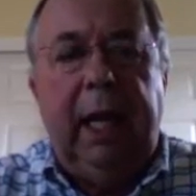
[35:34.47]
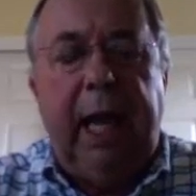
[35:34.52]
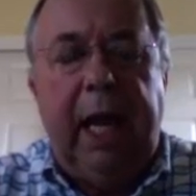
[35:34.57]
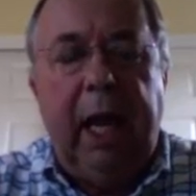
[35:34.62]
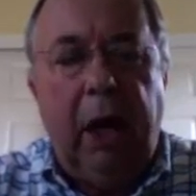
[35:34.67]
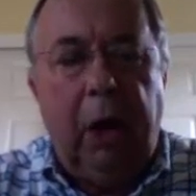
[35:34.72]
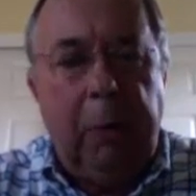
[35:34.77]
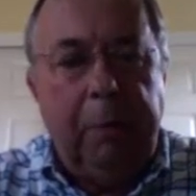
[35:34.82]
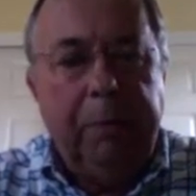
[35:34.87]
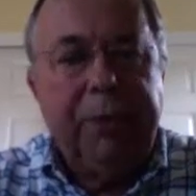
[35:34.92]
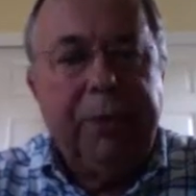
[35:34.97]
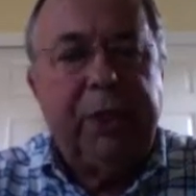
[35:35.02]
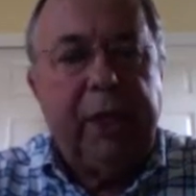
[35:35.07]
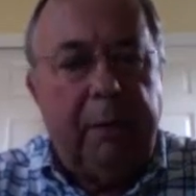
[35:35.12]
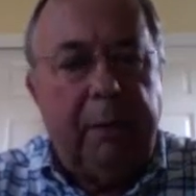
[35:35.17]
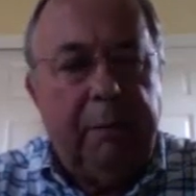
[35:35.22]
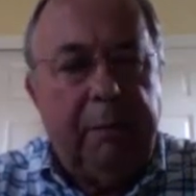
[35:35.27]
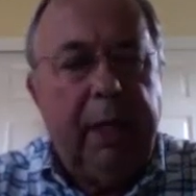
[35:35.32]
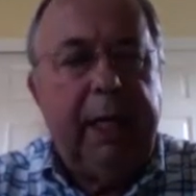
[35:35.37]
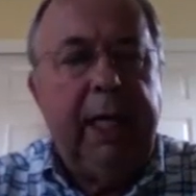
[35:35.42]
help
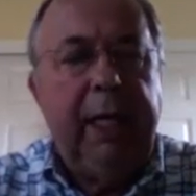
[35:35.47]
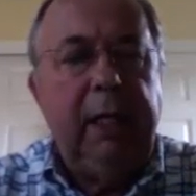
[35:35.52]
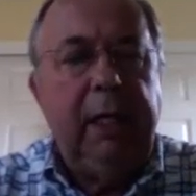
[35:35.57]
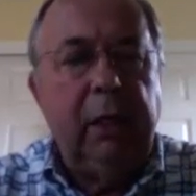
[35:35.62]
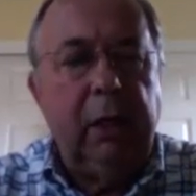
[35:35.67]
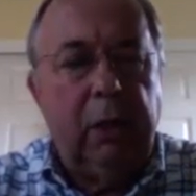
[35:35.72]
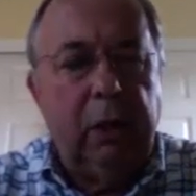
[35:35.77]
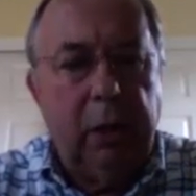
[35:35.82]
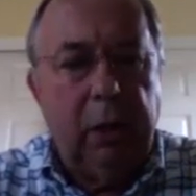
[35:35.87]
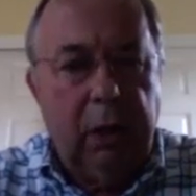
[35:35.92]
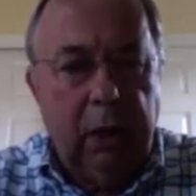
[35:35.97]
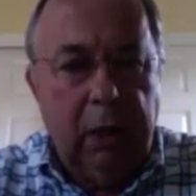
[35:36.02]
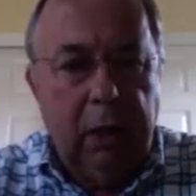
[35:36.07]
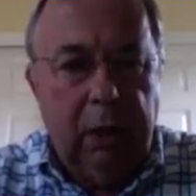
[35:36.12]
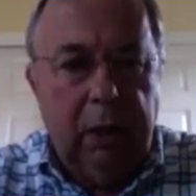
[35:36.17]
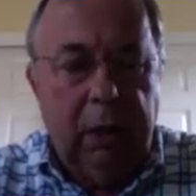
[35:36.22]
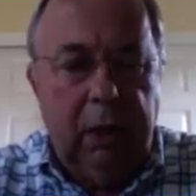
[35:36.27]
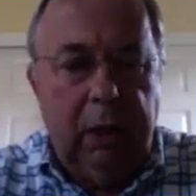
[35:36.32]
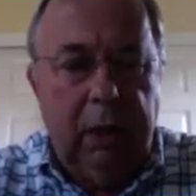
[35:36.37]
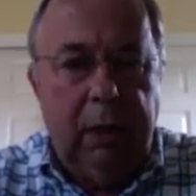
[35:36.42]
somebody
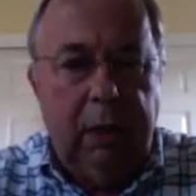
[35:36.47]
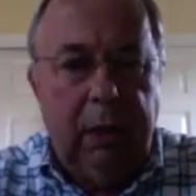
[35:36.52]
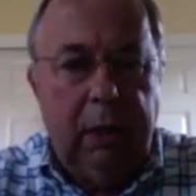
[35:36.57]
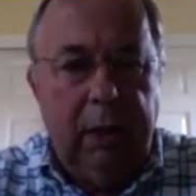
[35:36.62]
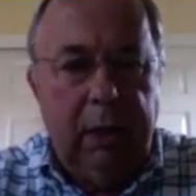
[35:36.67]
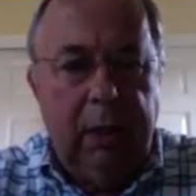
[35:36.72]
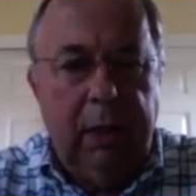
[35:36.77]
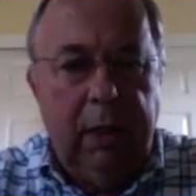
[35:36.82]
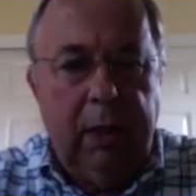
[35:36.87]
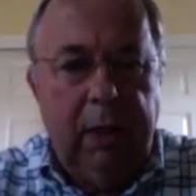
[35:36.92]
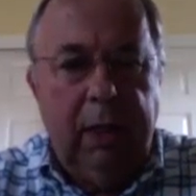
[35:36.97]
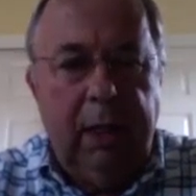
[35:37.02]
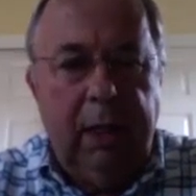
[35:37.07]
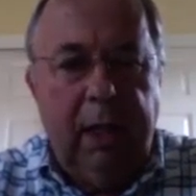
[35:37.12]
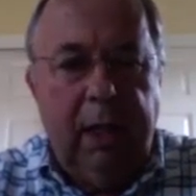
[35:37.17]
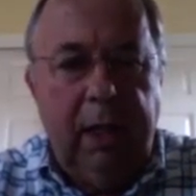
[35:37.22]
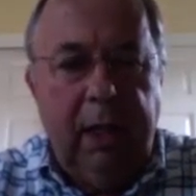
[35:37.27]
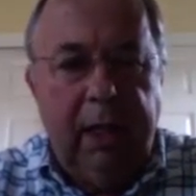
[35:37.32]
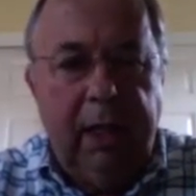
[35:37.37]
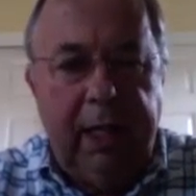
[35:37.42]
learn
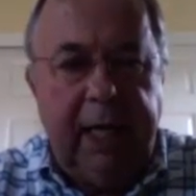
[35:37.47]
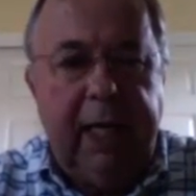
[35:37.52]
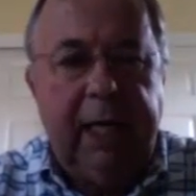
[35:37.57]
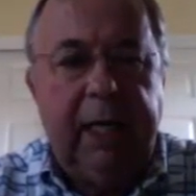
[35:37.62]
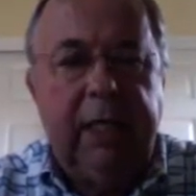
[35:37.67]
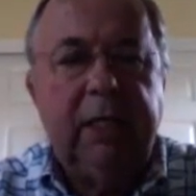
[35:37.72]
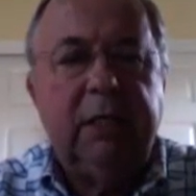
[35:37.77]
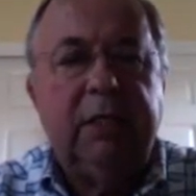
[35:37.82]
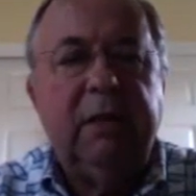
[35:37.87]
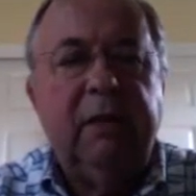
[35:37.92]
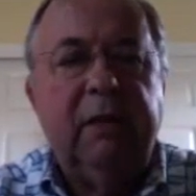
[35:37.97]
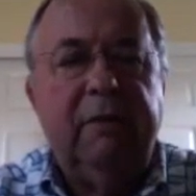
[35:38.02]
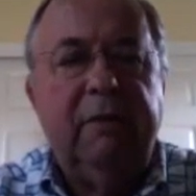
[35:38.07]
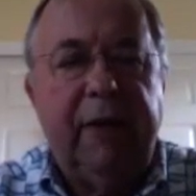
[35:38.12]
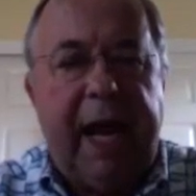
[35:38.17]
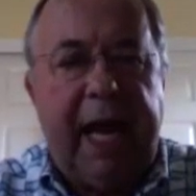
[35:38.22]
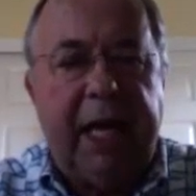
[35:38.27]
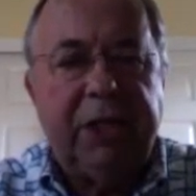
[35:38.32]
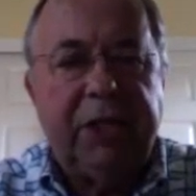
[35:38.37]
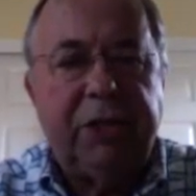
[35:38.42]
things
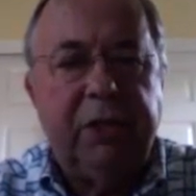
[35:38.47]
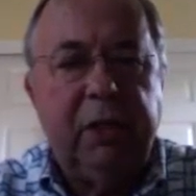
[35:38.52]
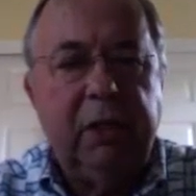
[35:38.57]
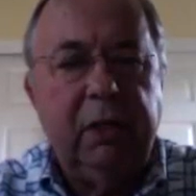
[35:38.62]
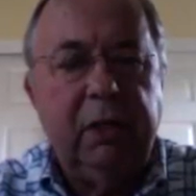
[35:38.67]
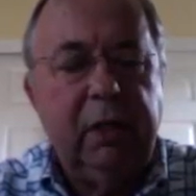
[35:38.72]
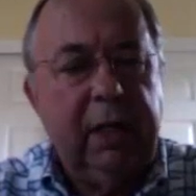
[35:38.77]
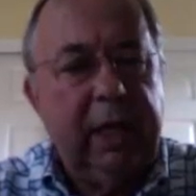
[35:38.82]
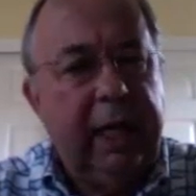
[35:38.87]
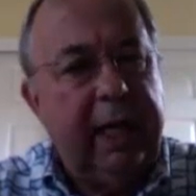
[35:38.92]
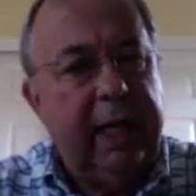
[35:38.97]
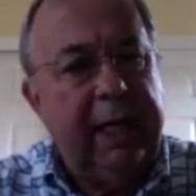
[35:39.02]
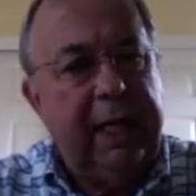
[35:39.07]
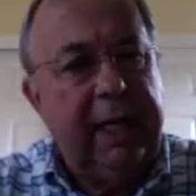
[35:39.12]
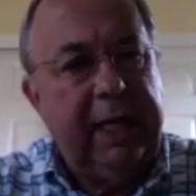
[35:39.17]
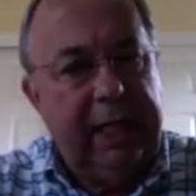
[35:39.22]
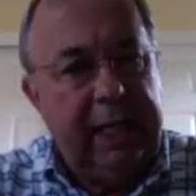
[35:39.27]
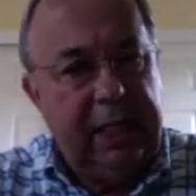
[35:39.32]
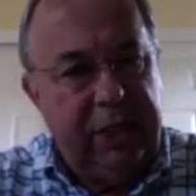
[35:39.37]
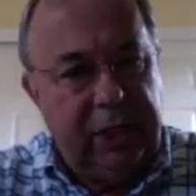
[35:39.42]
faster and
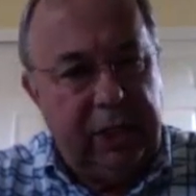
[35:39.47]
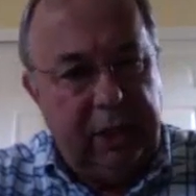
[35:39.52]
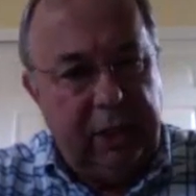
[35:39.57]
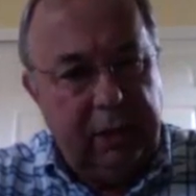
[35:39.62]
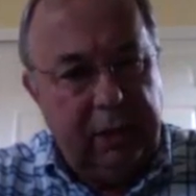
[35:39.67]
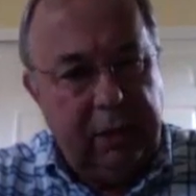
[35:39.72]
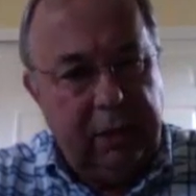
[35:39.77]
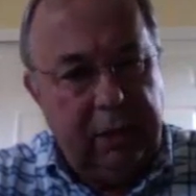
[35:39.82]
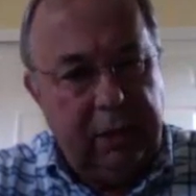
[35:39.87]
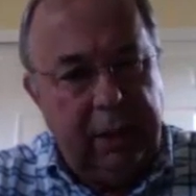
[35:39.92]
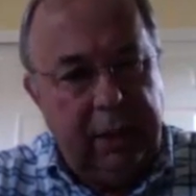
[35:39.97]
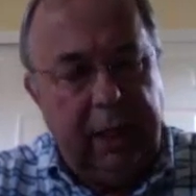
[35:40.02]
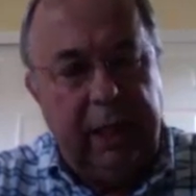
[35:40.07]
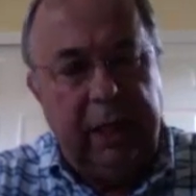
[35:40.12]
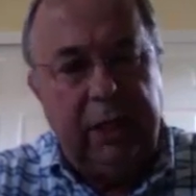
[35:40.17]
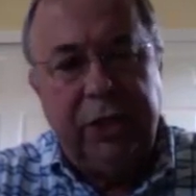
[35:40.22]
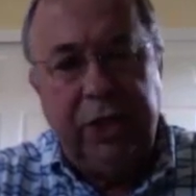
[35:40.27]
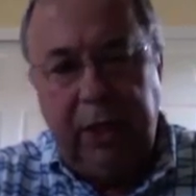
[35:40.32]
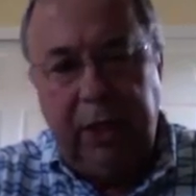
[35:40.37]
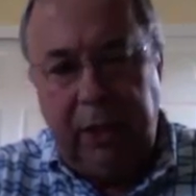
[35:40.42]
easier
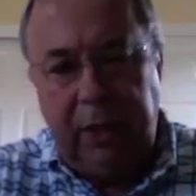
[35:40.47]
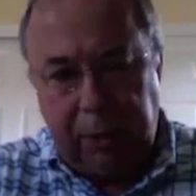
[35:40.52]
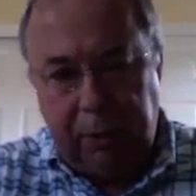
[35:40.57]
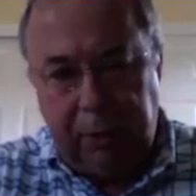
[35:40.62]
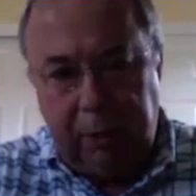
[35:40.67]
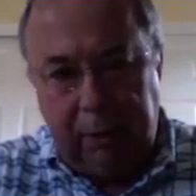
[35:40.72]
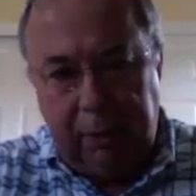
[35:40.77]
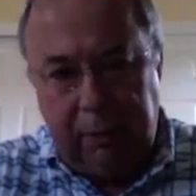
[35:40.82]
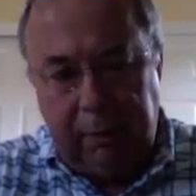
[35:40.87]
and cheaper.